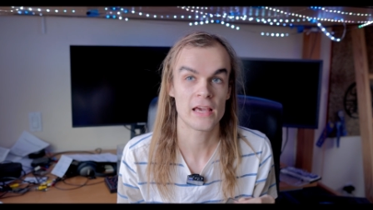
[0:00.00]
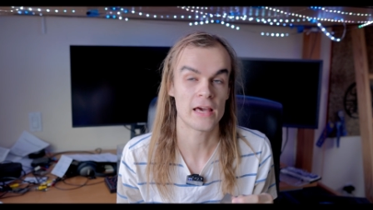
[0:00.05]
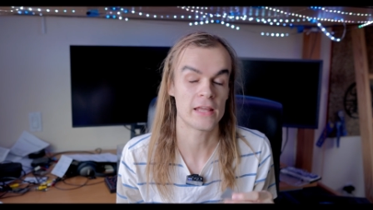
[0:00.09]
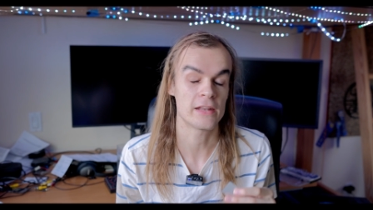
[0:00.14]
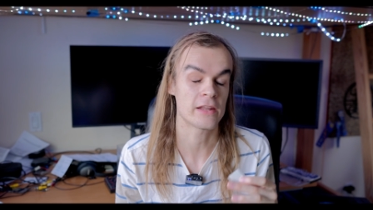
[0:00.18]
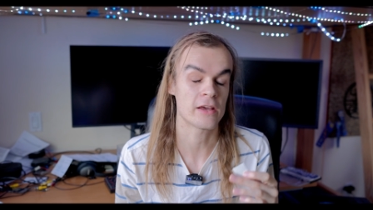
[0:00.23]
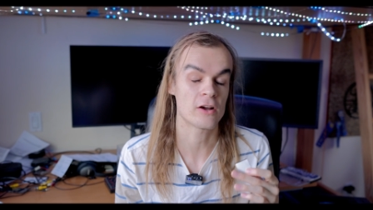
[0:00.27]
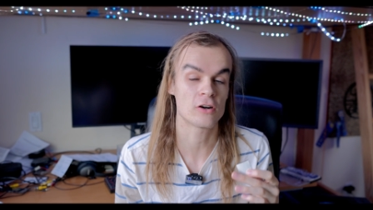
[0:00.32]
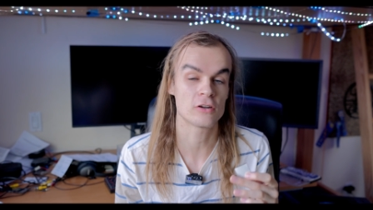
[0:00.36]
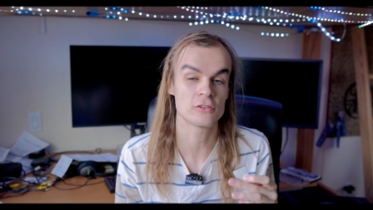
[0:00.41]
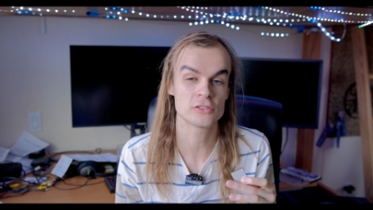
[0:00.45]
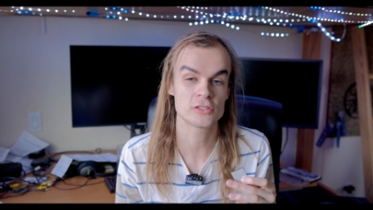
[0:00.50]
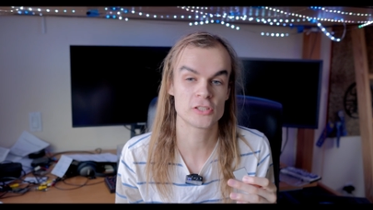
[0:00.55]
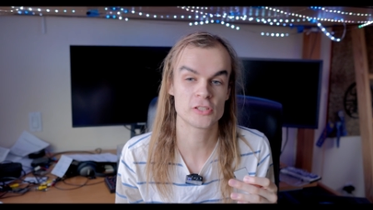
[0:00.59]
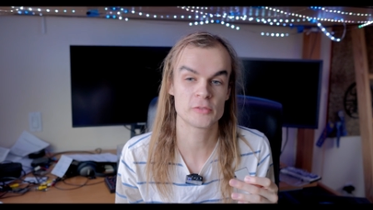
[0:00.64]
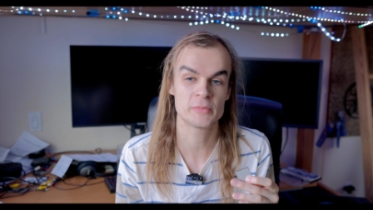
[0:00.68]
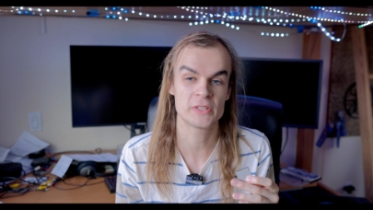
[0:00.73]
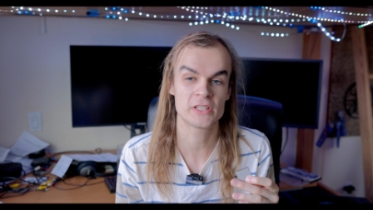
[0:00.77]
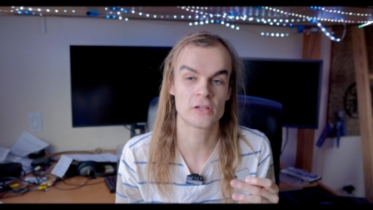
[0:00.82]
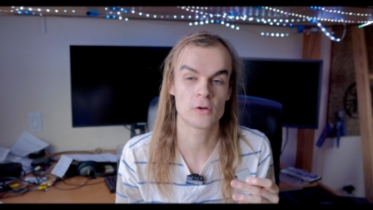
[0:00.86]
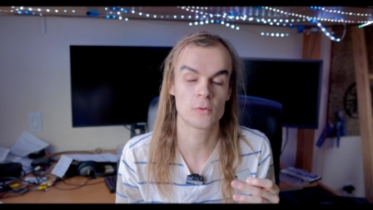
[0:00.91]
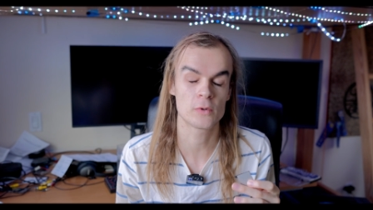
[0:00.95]
and they all seem to
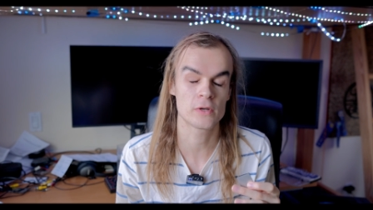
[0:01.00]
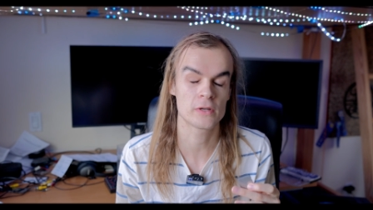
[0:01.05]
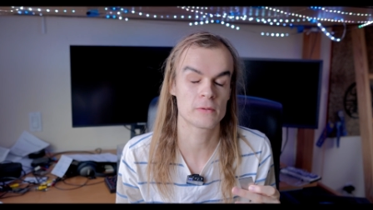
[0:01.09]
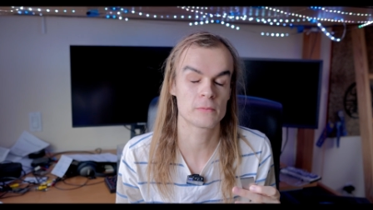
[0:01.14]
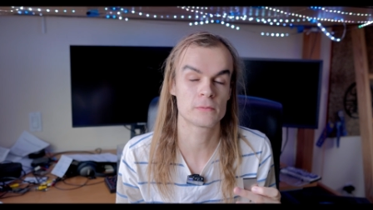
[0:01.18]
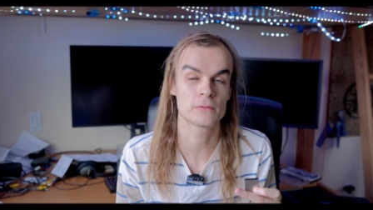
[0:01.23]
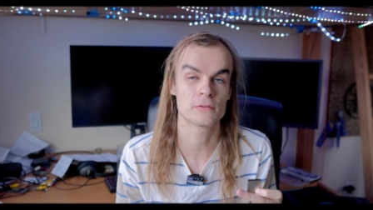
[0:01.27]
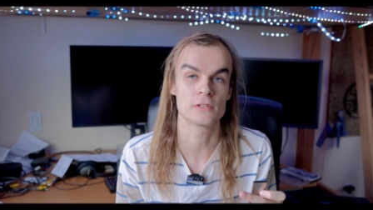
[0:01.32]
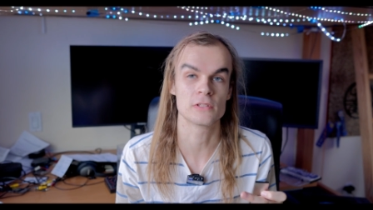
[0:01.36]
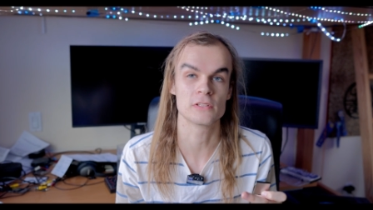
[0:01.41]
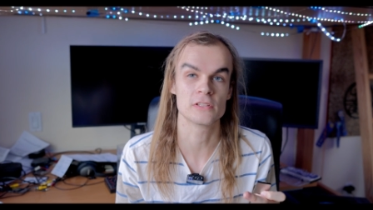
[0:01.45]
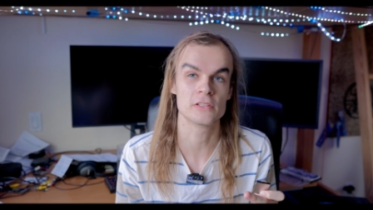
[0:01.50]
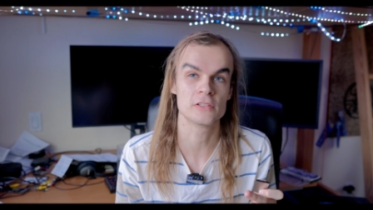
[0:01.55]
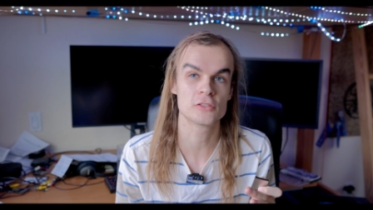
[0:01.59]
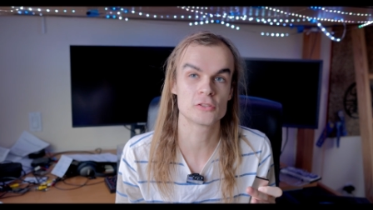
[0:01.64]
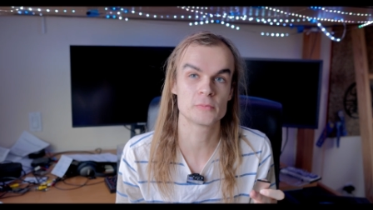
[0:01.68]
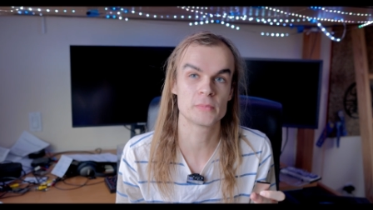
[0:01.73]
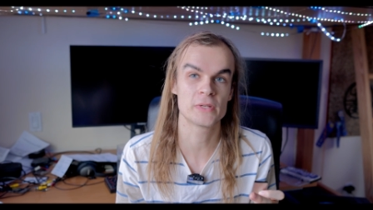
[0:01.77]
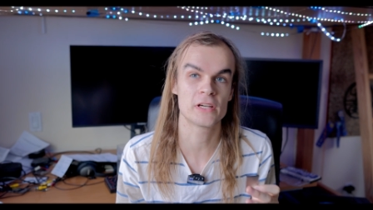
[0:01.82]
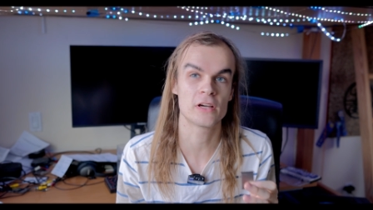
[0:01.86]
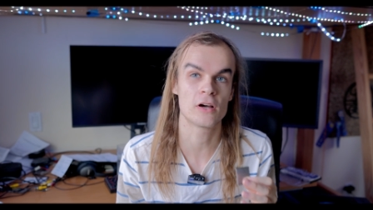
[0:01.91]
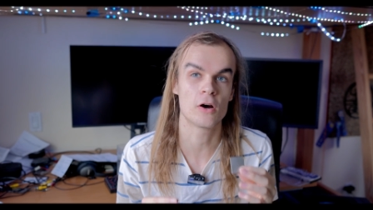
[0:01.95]
be going for a
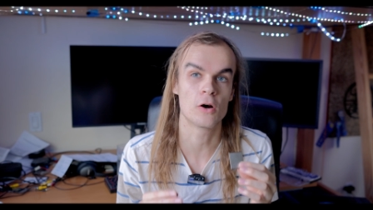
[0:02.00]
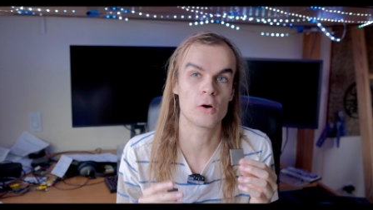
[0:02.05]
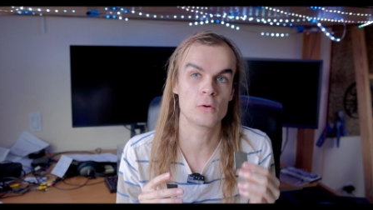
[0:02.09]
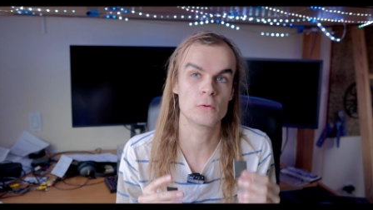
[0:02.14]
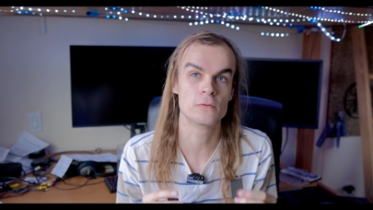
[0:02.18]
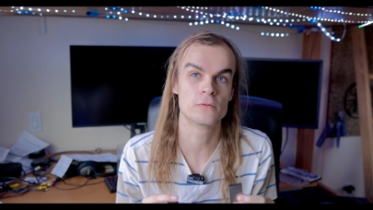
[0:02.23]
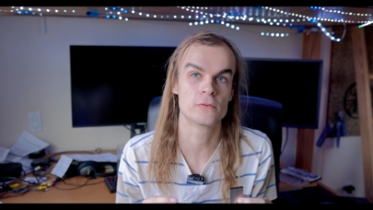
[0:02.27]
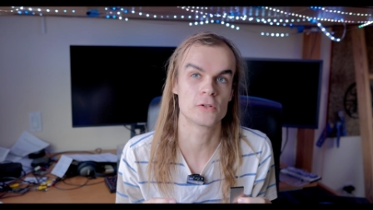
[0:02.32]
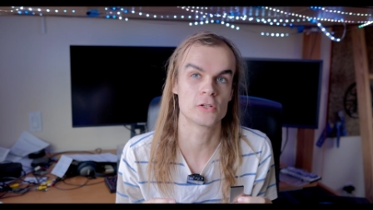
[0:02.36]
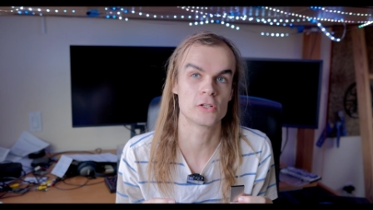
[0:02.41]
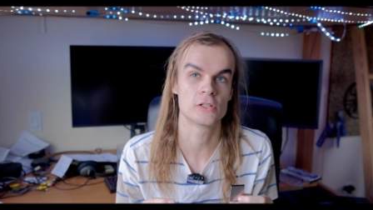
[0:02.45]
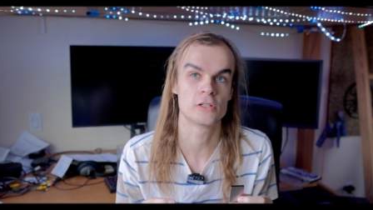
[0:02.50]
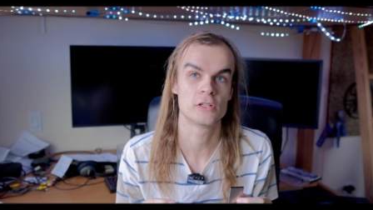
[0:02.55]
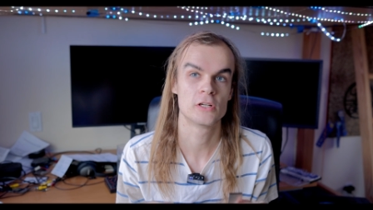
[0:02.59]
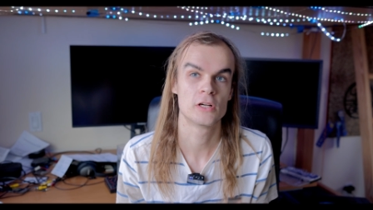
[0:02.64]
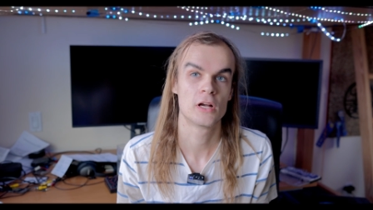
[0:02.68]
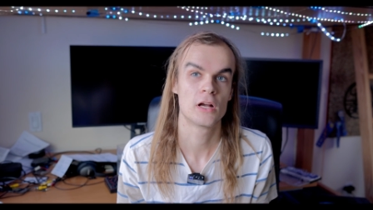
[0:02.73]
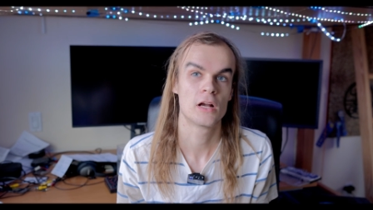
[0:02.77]
little bit over